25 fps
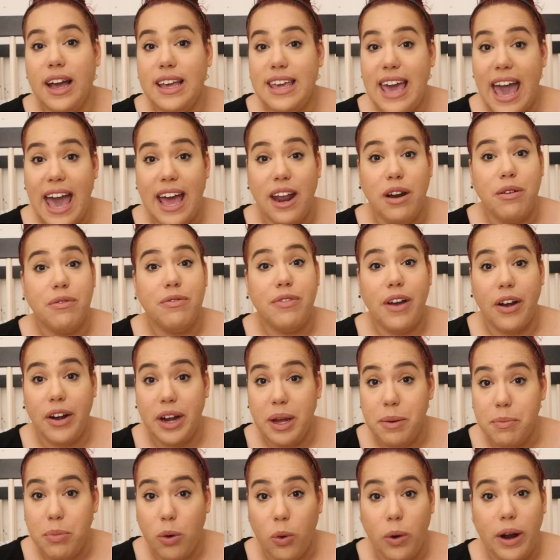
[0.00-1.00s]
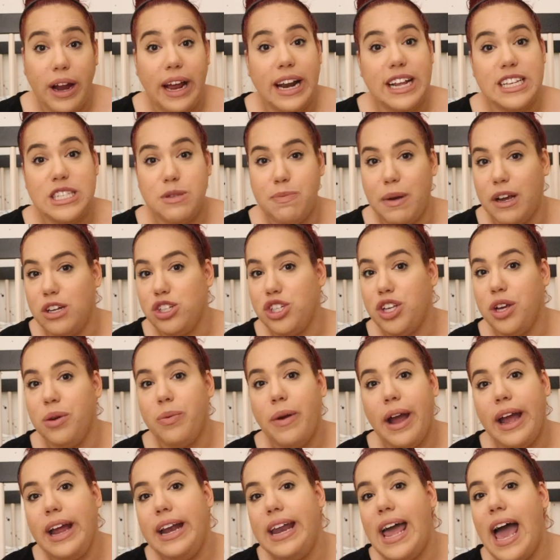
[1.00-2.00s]
Again, very important, especially
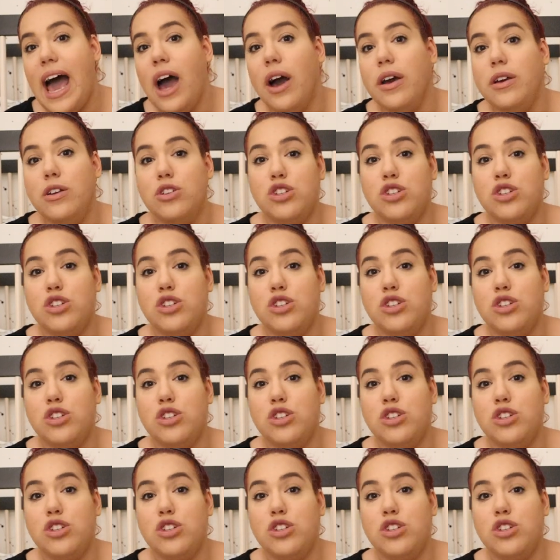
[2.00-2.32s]
right now.